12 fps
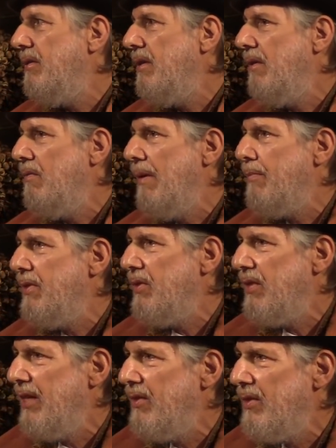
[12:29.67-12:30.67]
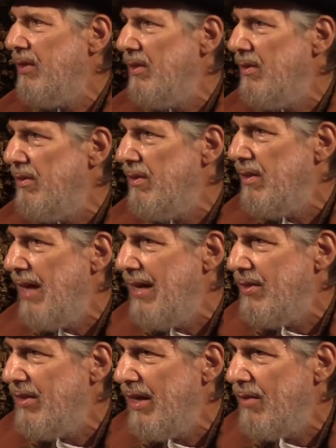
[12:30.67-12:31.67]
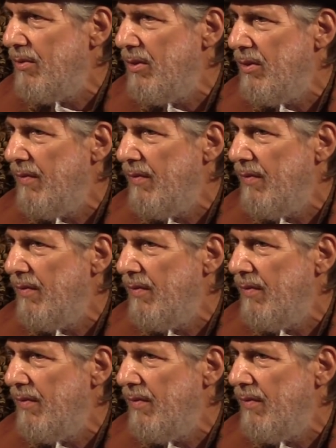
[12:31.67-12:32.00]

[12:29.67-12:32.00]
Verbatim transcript: They represented that terror